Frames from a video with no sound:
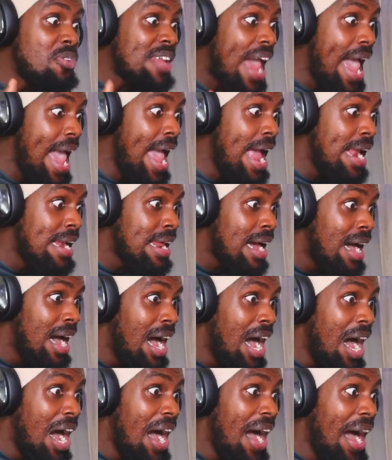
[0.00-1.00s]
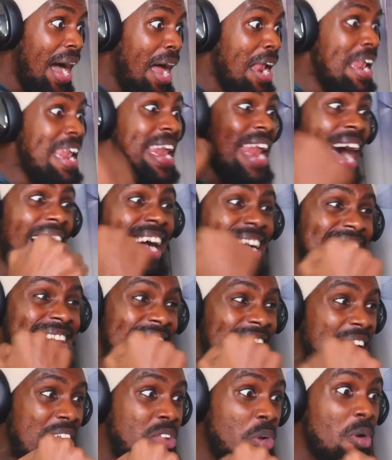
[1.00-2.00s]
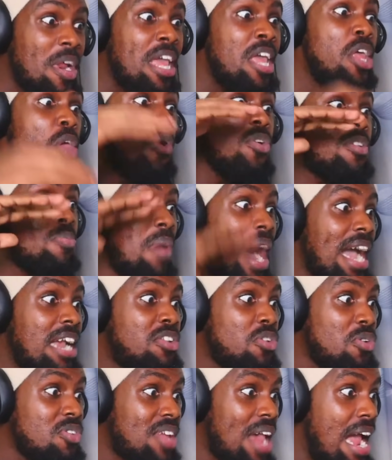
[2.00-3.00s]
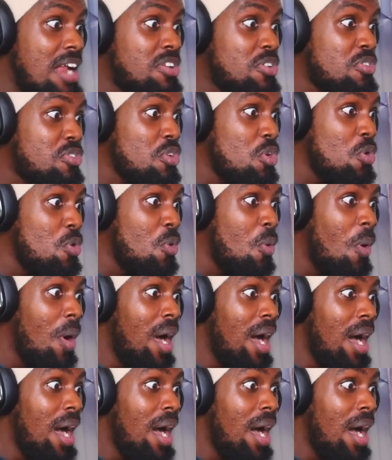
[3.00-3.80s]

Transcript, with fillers: hand. Nice, Itadori. He used Maito's hand to do